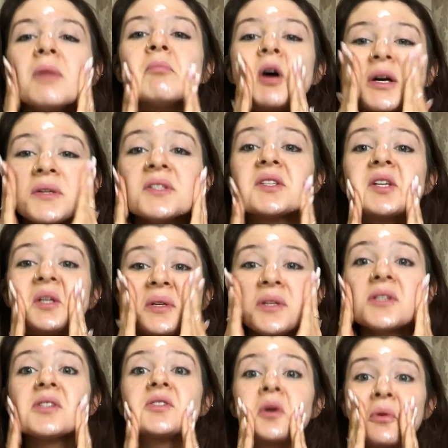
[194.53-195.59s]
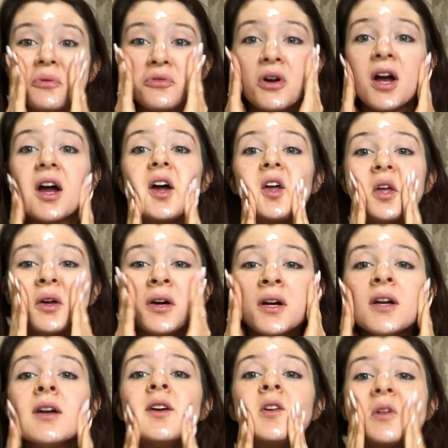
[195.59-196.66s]
my skin is so dry.
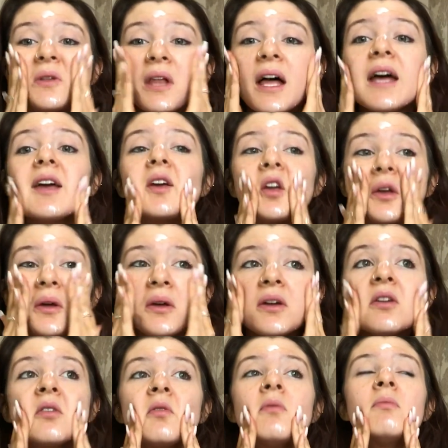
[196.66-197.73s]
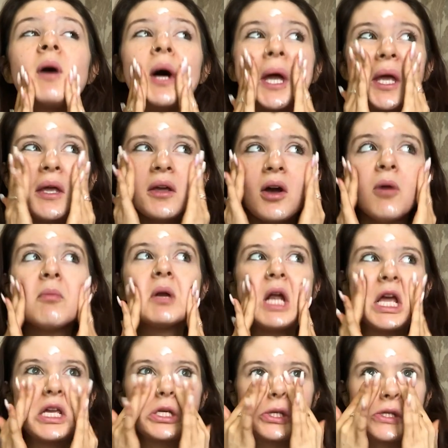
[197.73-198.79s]
Like my
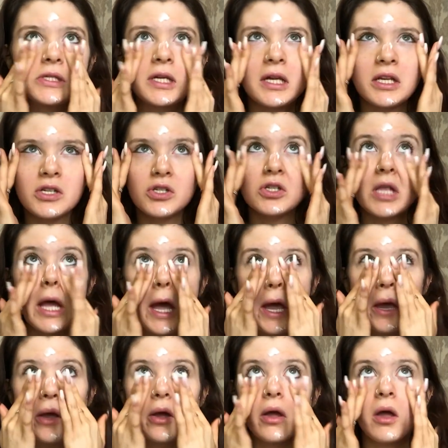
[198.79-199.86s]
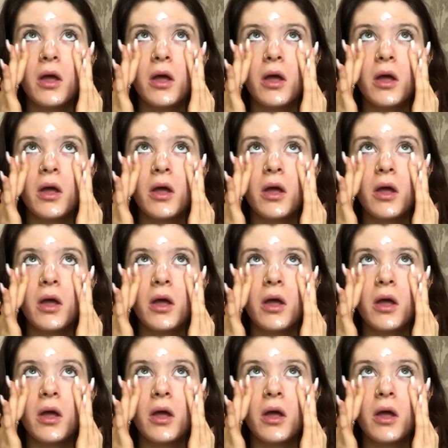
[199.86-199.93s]
combination skin is just like